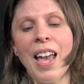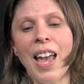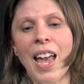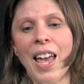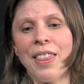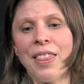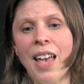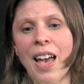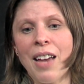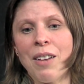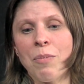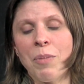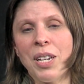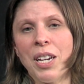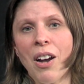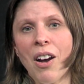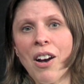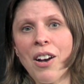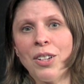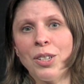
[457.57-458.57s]
And then we
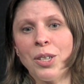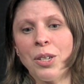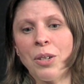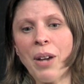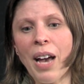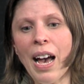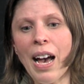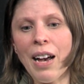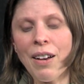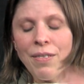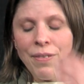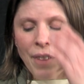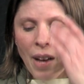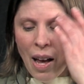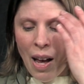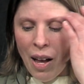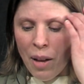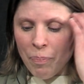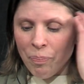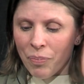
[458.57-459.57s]
also have
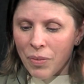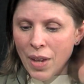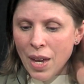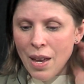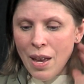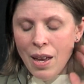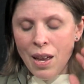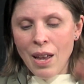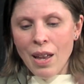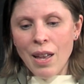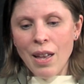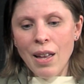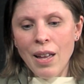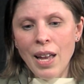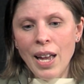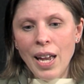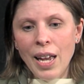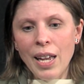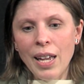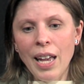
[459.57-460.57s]

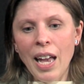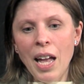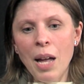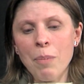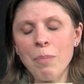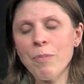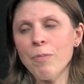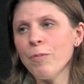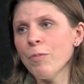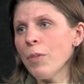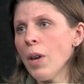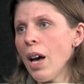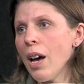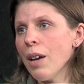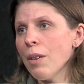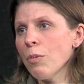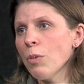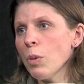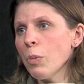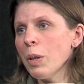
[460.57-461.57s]
a camp
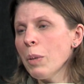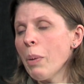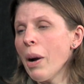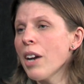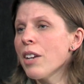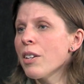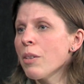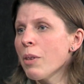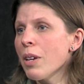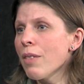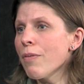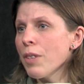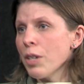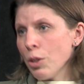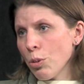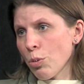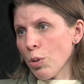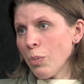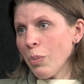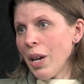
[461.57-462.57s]
that we partner with
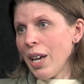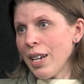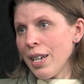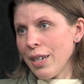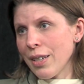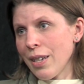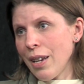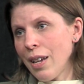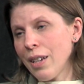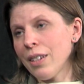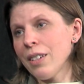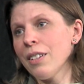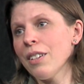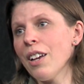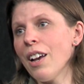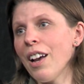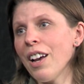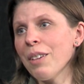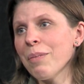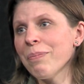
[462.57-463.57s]
First Robotics
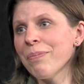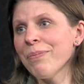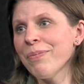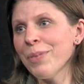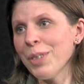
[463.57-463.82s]
on.